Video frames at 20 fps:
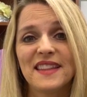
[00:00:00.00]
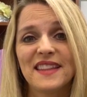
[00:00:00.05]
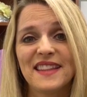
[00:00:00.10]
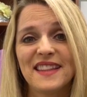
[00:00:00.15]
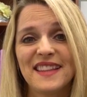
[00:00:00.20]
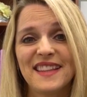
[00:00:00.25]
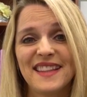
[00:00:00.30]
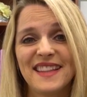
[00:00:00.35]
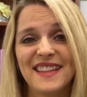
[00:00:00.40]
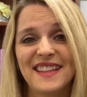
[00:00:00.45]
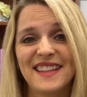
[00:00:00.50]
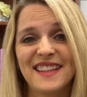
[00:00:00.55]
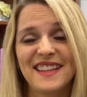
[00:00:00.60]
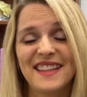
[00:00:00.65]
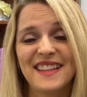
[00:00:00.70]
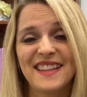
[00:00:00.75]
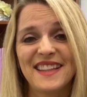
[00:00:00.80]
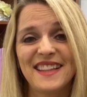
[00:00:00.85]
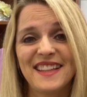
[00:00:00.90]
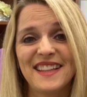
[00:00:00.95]

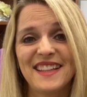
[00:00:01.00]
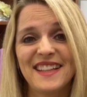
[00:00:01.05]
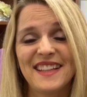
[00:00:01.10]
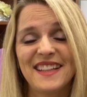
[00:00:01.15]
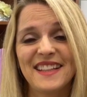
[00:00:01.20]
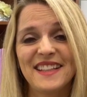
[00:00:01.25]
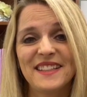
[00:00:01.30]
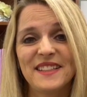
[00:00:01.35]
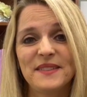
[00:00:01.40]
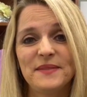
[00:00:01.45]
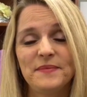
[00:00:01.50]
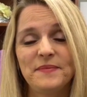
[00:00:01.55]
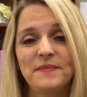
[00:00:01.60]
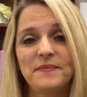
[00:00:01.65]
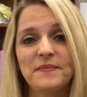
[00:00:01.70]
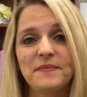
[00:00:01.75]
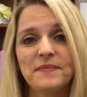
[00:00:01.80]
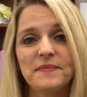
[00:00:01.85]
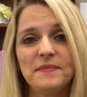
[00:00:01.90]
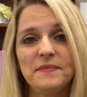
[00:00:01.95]

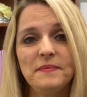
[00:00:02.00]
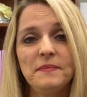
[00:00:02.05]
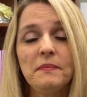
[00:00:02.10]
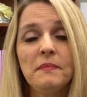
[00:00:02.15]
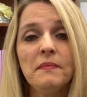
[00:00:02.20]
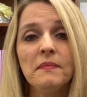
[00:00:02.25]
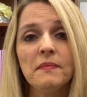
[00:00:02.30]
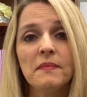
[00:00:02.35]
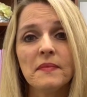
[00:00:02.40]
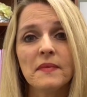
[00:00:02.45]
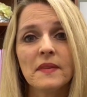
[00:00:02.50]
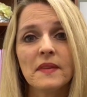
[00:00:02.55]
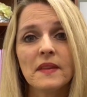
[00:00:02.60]
The person shown says nothing.